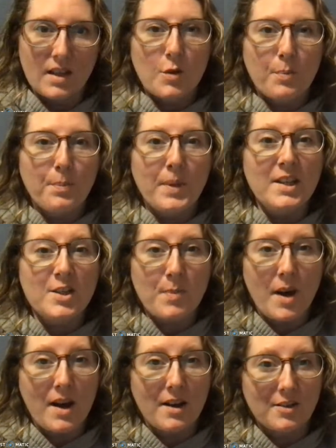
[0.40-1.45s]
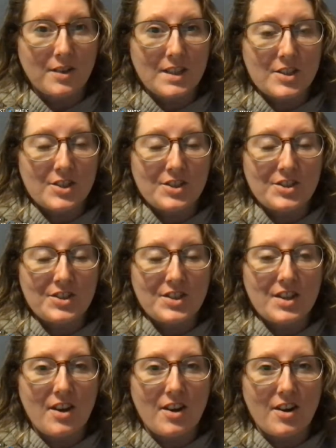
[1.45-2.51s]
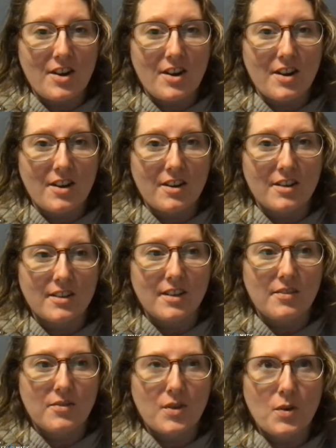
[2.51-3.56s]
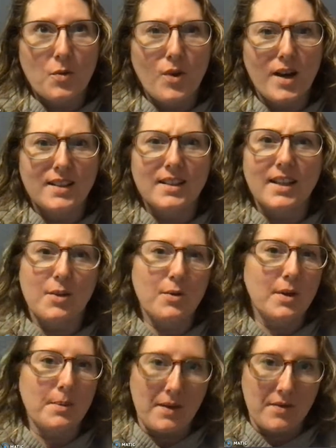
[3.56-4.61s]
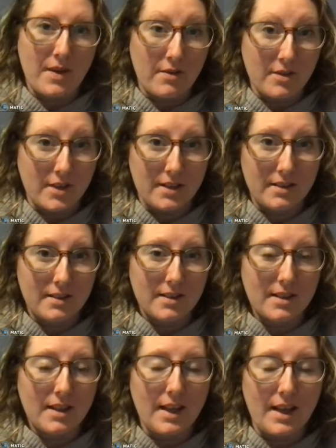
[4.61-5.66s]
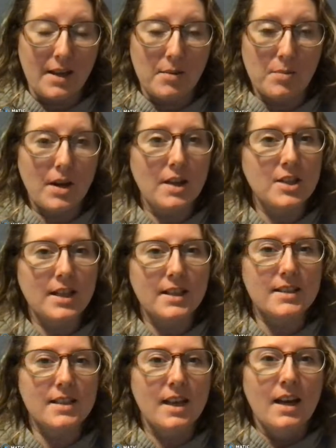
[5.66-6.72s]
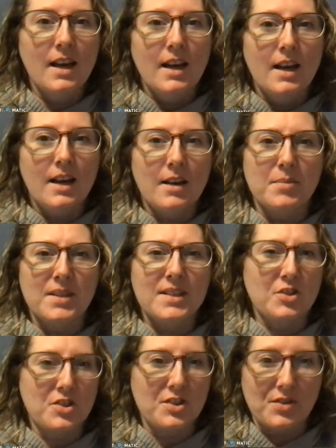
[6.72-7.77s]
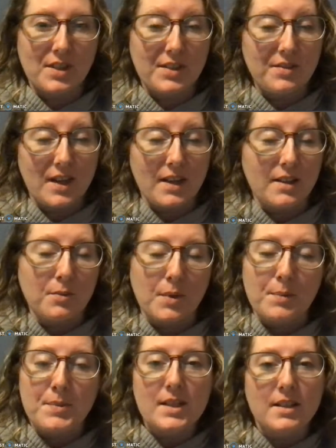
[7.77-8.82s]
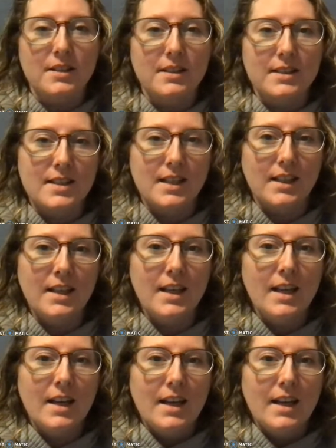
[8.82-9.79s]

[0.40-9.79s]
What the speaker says: So pinch pot creatures are, for one, like one of my favorite clay projects because they're just really fun and whimsical and silly.